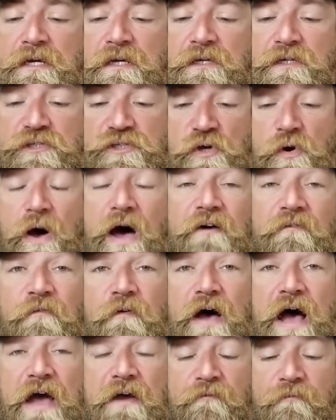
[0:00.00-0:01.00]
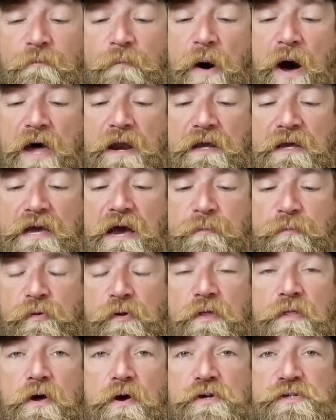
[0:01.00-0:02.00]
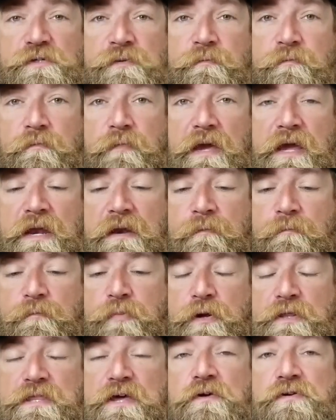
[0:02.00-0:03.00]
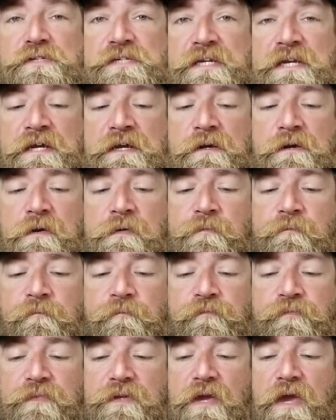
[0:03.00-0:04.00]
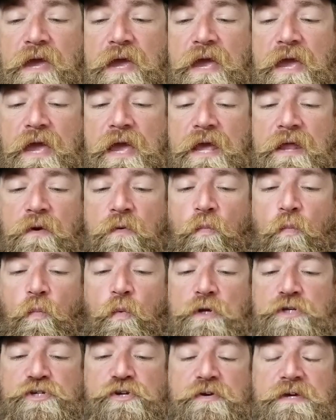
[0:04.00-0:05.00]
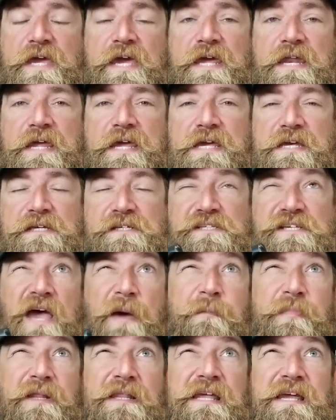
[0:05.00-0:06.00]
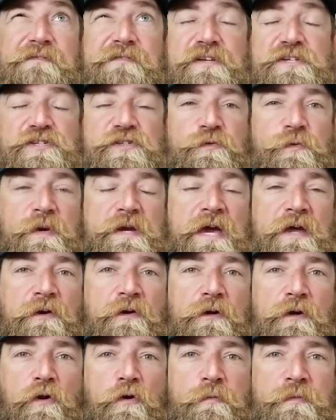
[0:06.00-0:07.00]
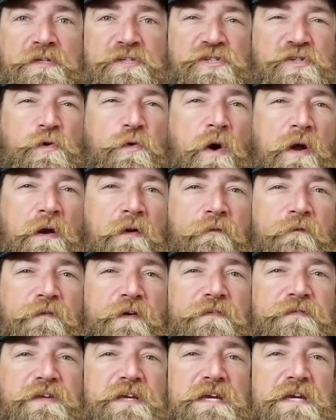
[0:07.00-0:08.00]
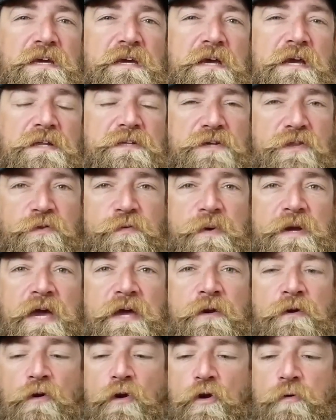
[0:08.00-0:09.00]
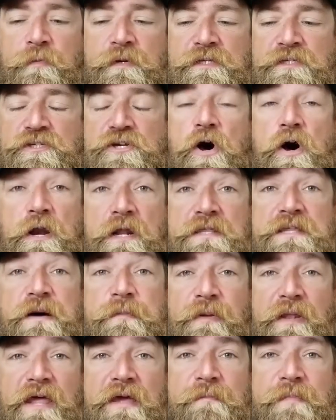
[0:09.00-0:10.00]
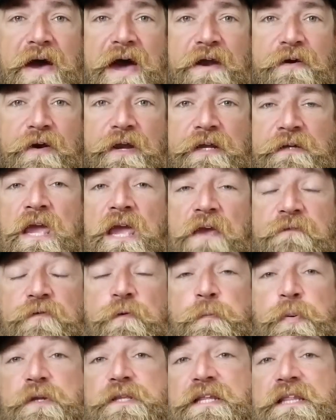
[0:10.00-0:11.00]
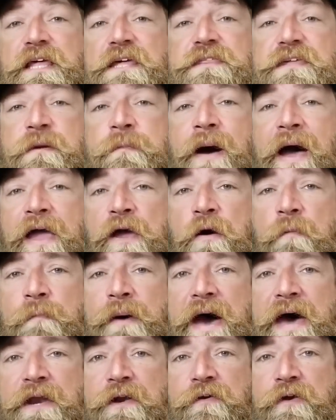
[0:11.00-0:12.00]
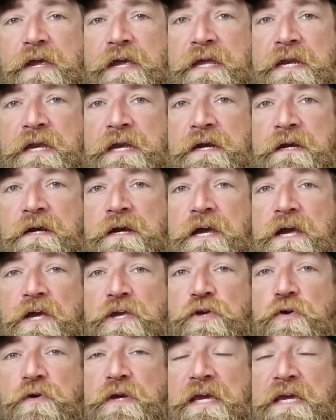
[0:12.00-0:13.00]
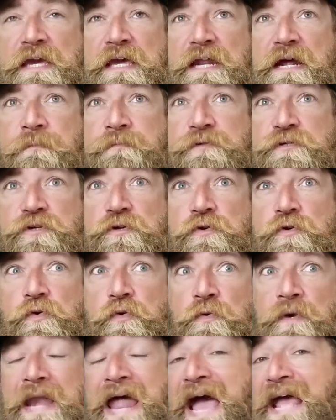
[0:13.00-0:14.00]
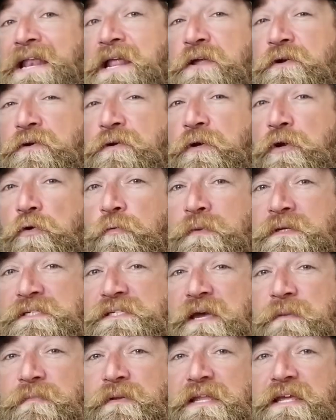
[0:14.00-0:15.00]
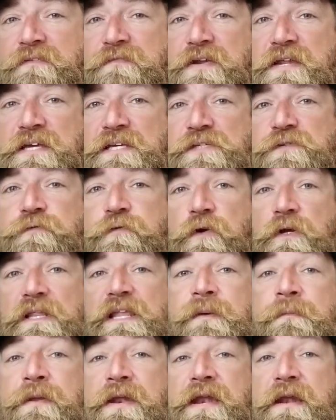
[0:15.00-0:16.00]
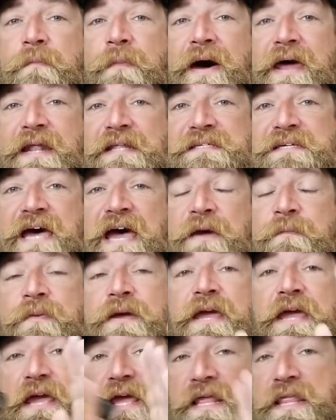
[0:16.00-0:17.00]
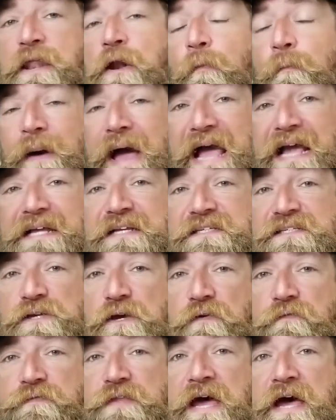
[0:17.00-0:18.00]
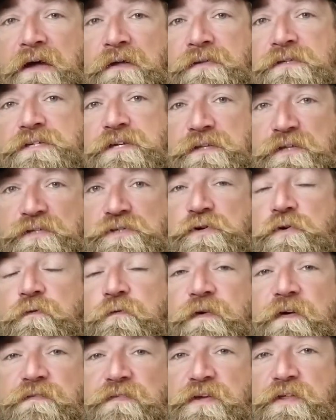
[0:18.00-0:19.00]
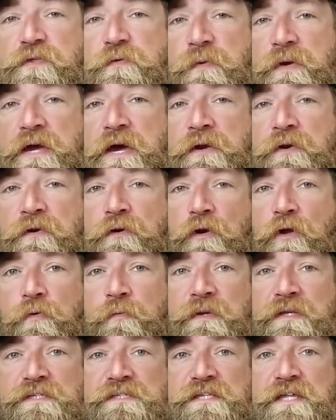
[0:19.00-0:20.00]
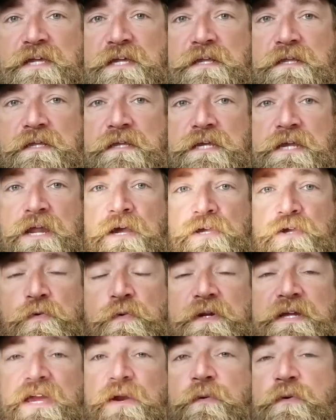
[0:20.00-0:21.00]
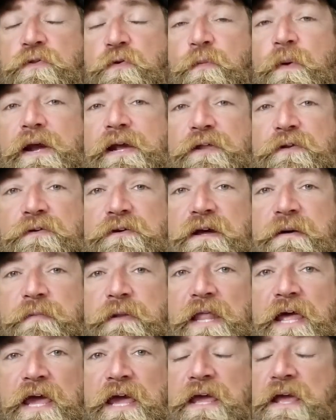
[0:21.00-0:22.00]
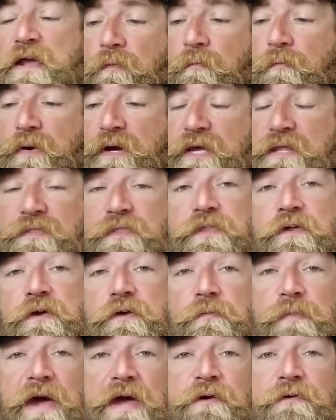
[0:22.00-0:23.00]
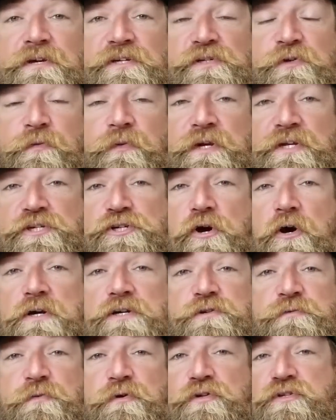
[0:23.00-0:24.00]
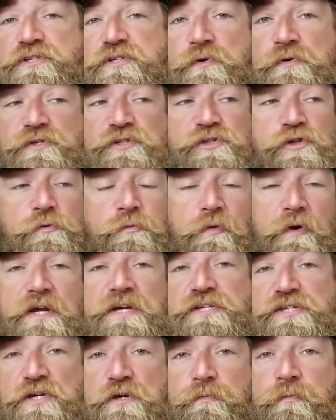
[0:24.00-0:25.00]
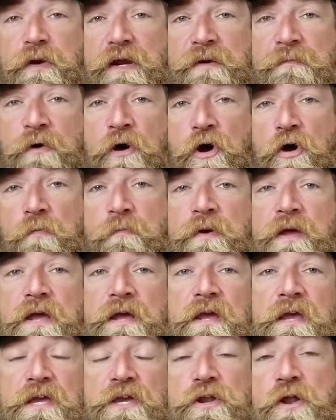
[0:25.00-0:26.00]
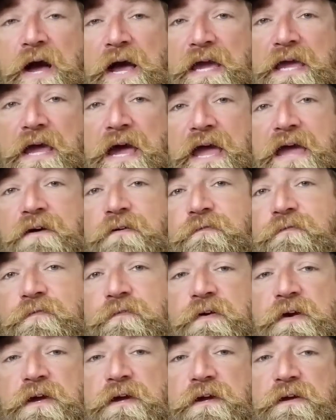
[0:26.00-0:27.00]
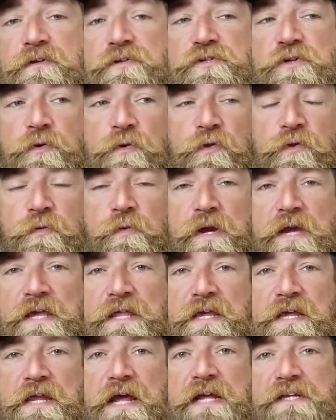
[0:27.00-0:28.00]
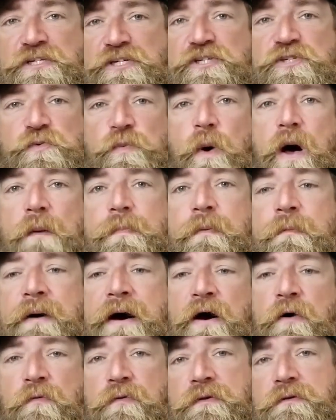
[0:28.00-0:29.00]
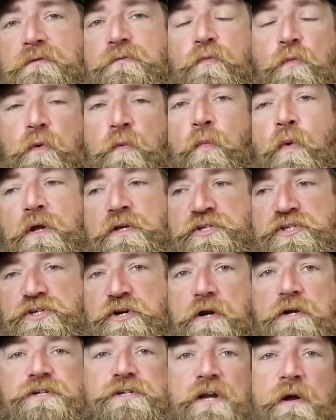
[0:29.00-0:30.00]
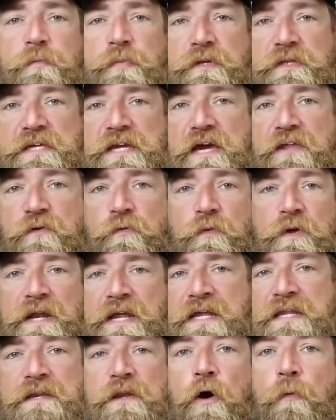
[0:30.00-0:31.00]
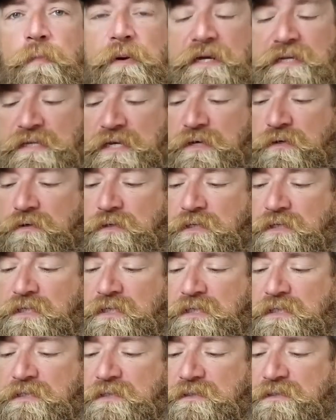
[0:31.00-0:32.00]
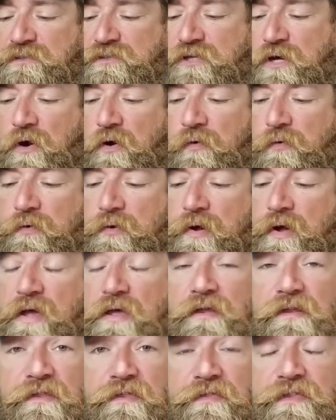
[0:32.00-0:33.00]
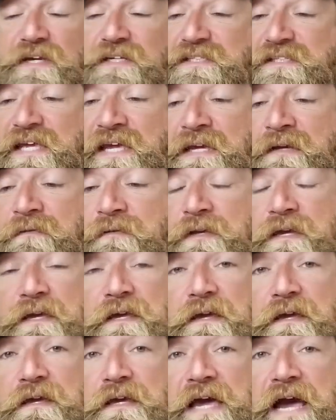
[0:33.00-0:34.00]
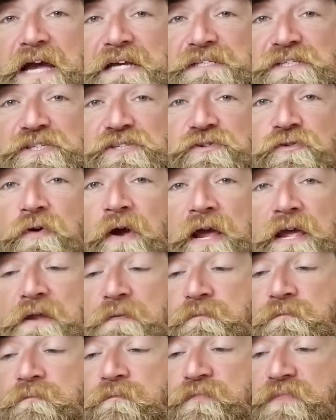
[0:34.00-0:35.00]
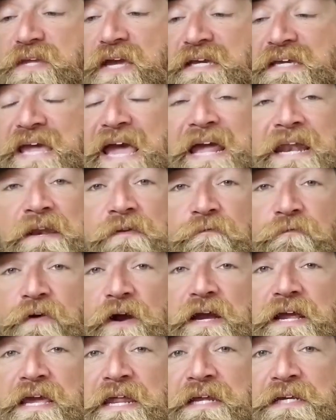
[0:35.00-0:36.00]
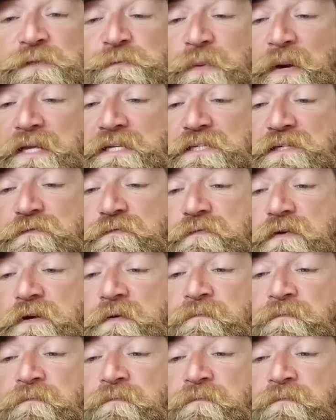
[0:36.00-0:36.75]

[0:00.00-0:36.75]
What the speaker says: So I've bought a couple of those and put those in here. And what you get is, I believe it's 300 lumens, 250 to 300 lumens on a AA battery. If you put the lithium ion battery in here, you can get up to 900 lumens, I believe it is, for a limited amount of time. And then it'll back itself down to the 250, 300 lumens that, you know, you would get with a regular AA. But the batteries are rechargeable, so it's super easy. You bring them home. You know, I have two or three that I just swap them out when one's charged and I'll put the other one in. No big deal. So this thing, guys, is great. Again, very inexpensive.